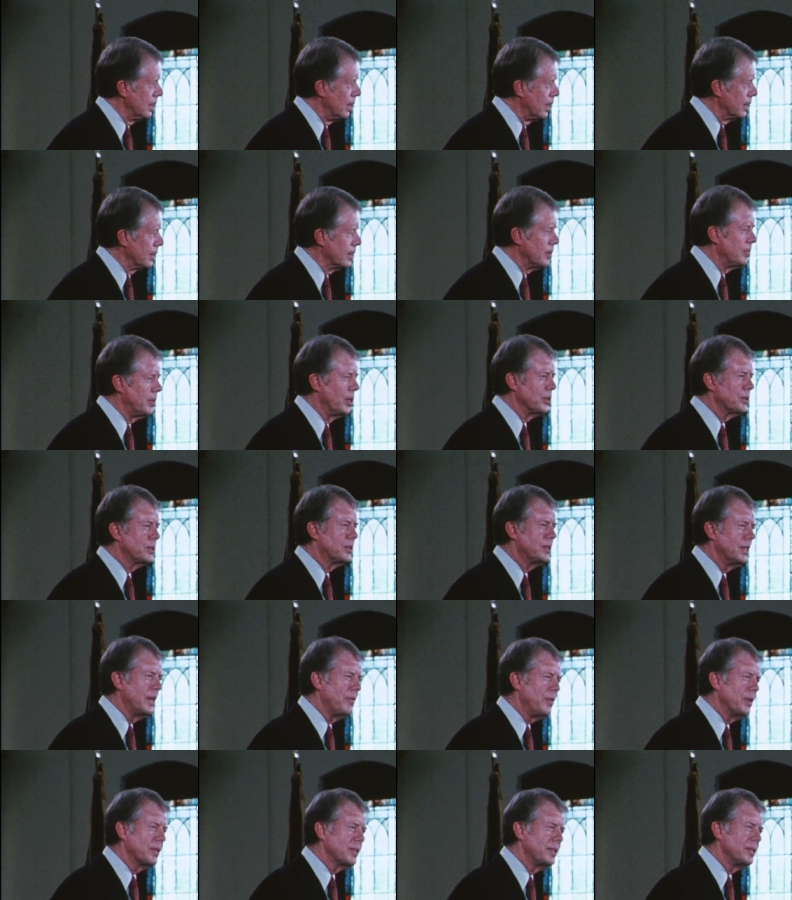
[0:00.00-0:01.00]
under the most
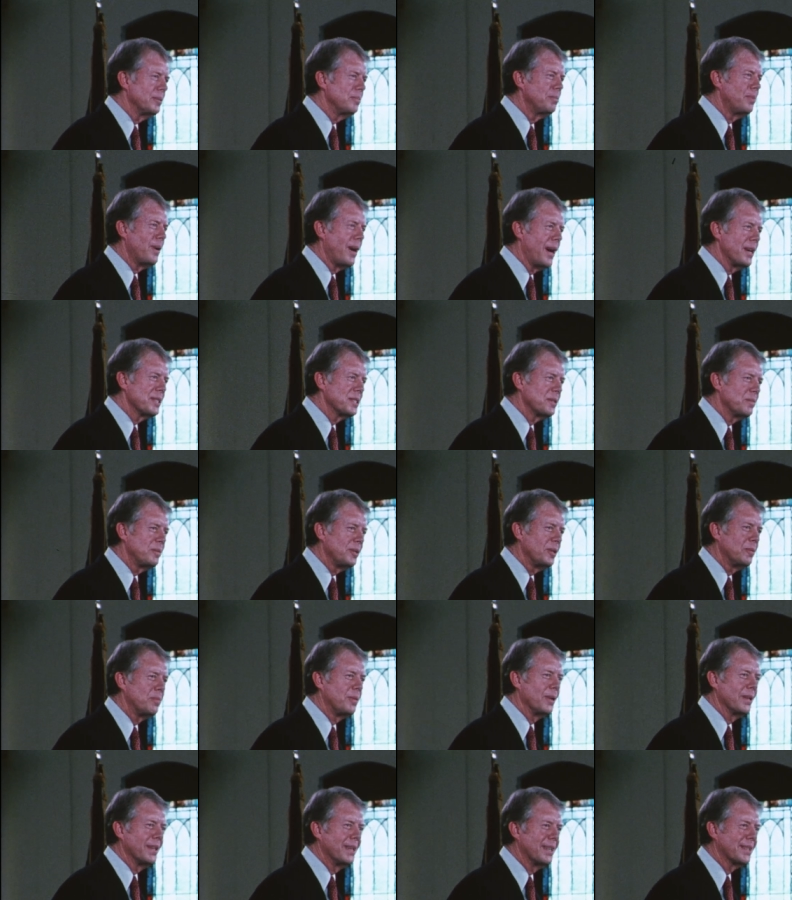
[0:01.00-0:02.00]
difficult
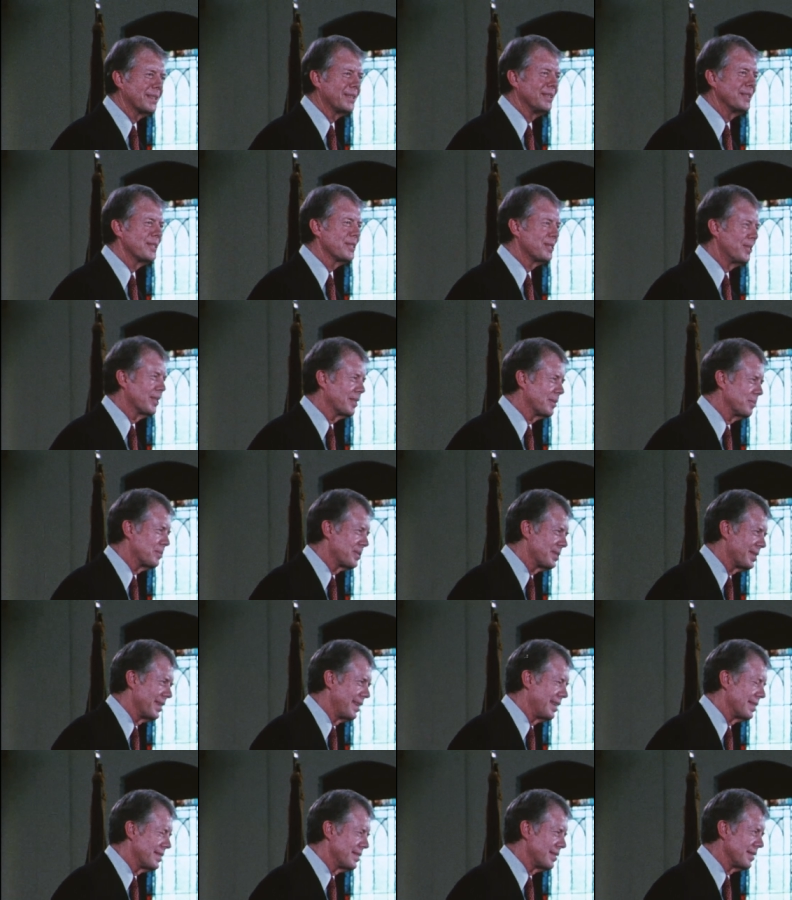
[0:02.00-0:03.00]
possible political
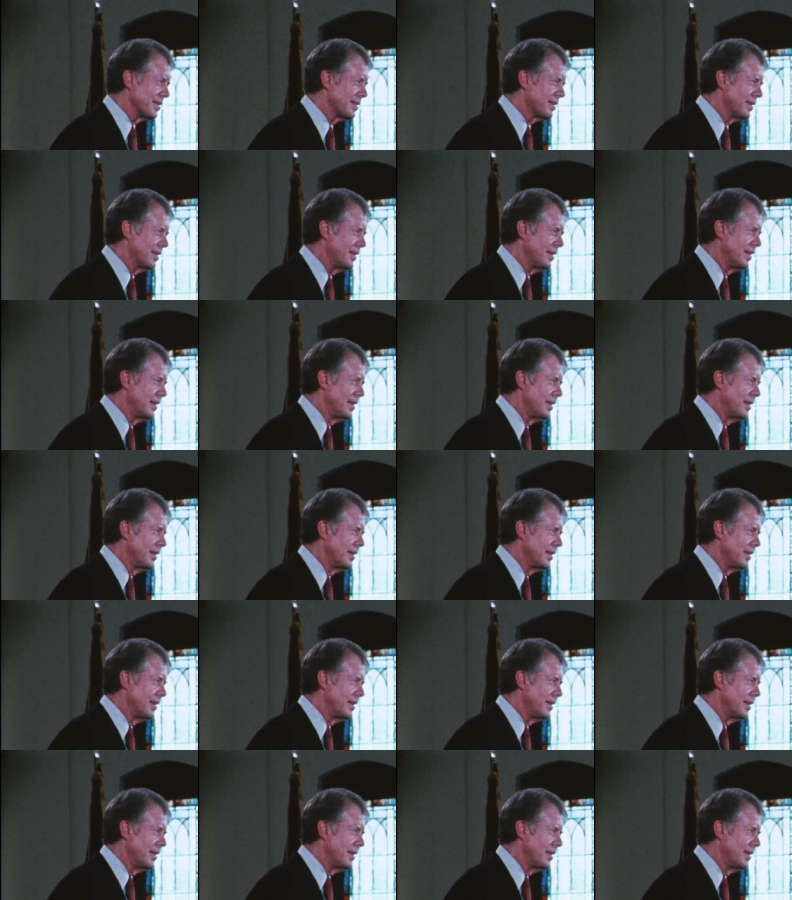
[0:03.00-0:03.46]
circumstances